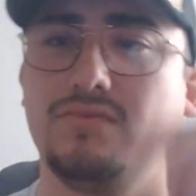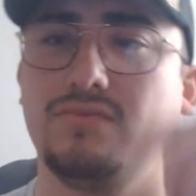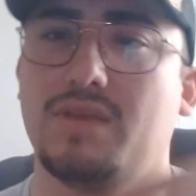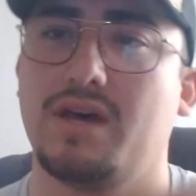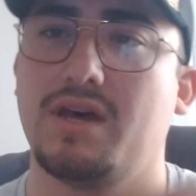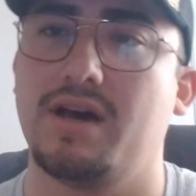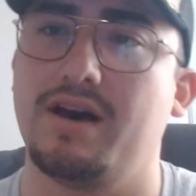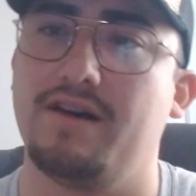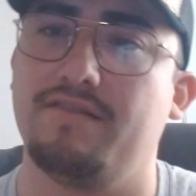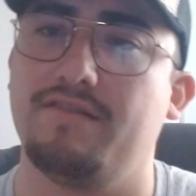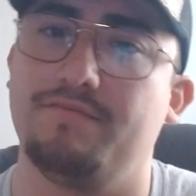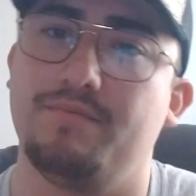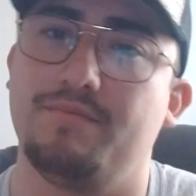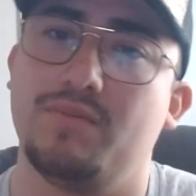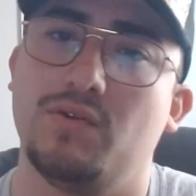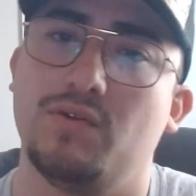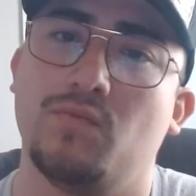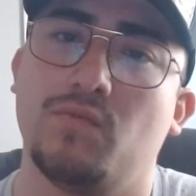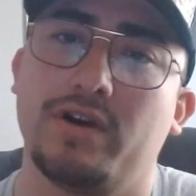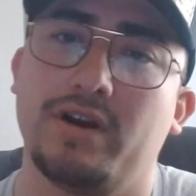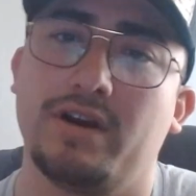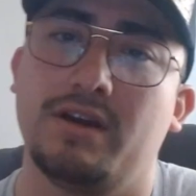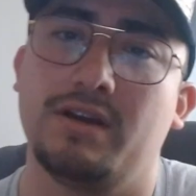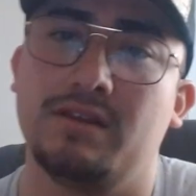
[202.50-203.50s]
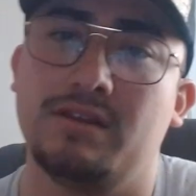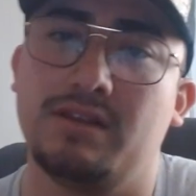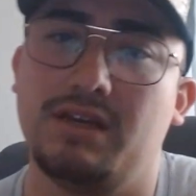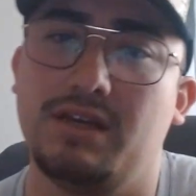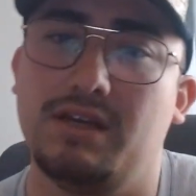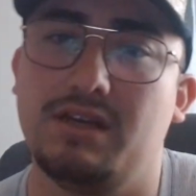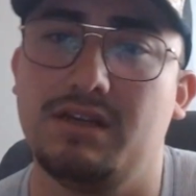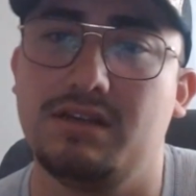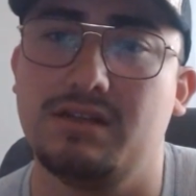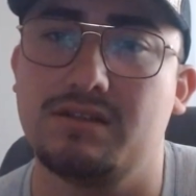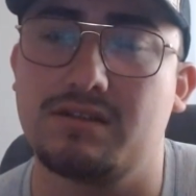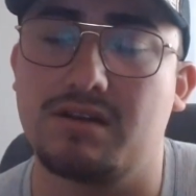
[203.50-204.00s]
I've been wearing
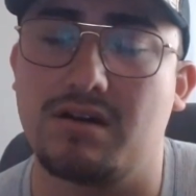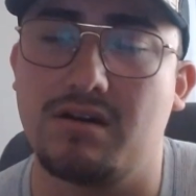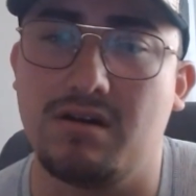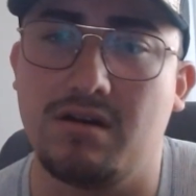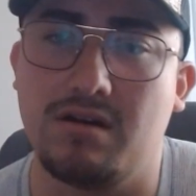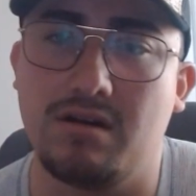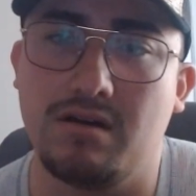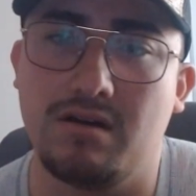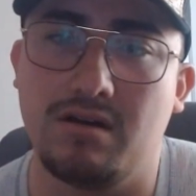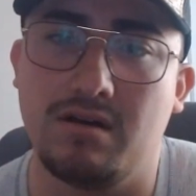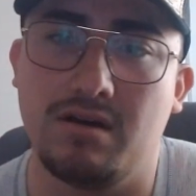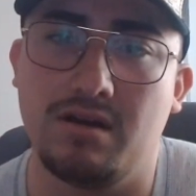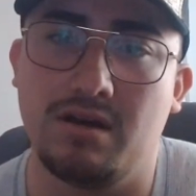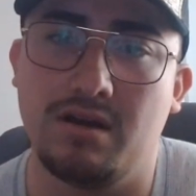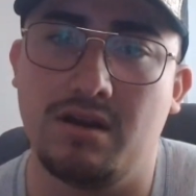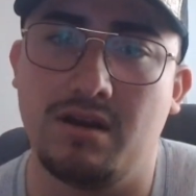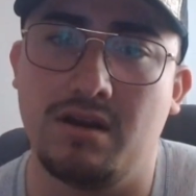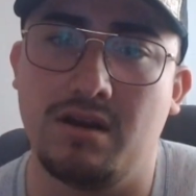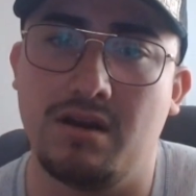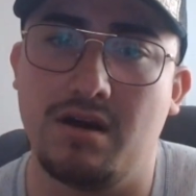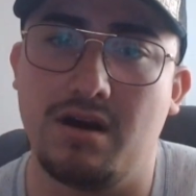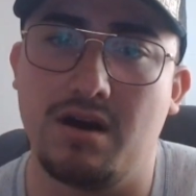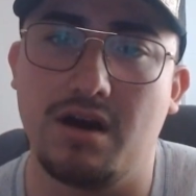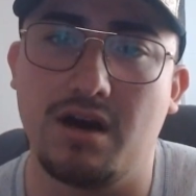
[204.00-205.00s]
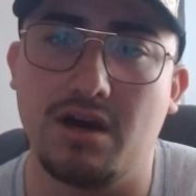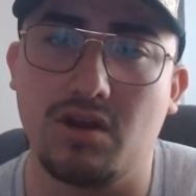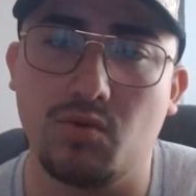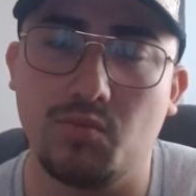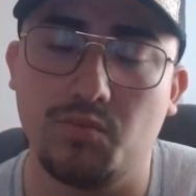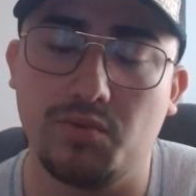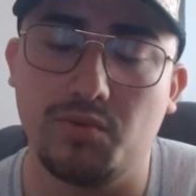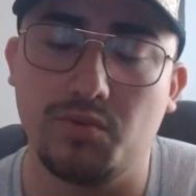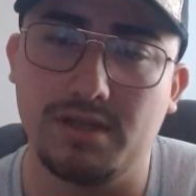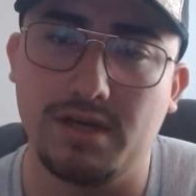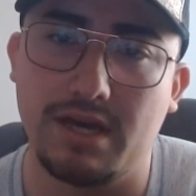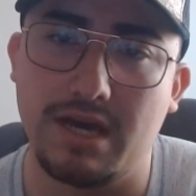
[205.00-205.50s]
these on auto
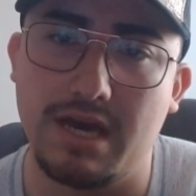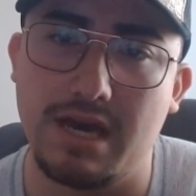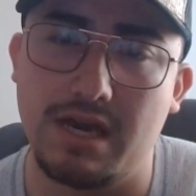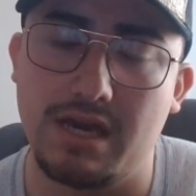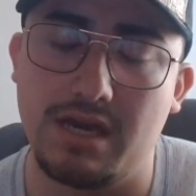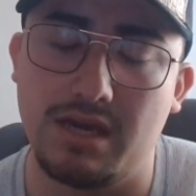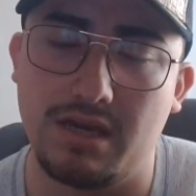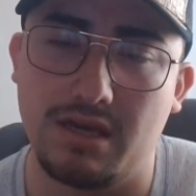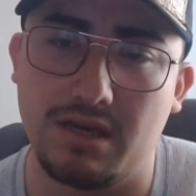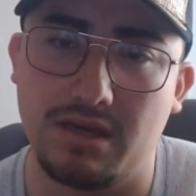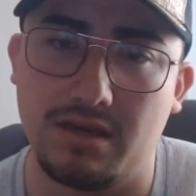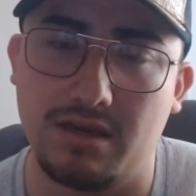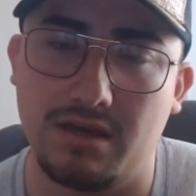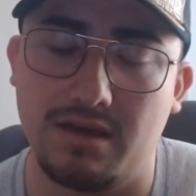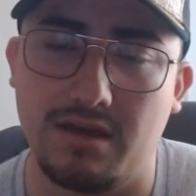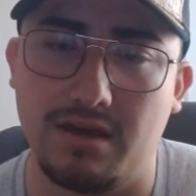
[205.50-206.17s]
belay.